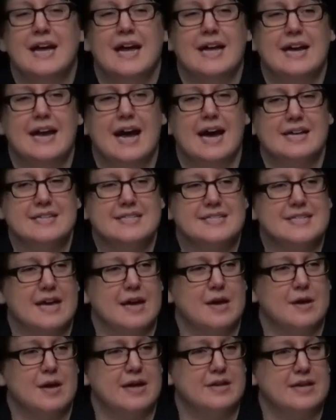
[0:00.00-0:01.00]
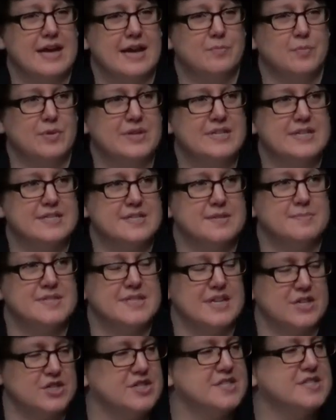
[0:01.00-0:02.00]
and asked them, and we did some
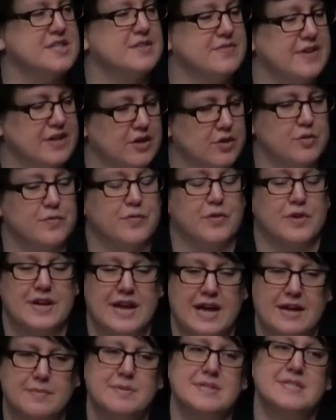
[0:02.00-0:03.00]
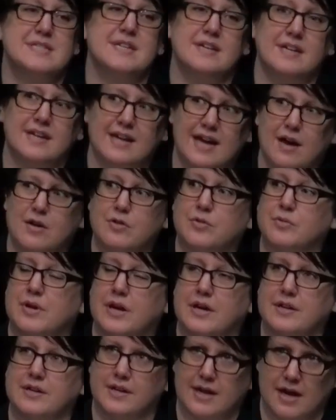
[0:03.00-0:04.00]
sessions in Vancouver and Edmonton
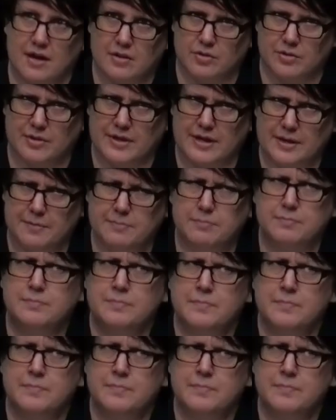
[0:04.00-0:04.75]
and Calgary.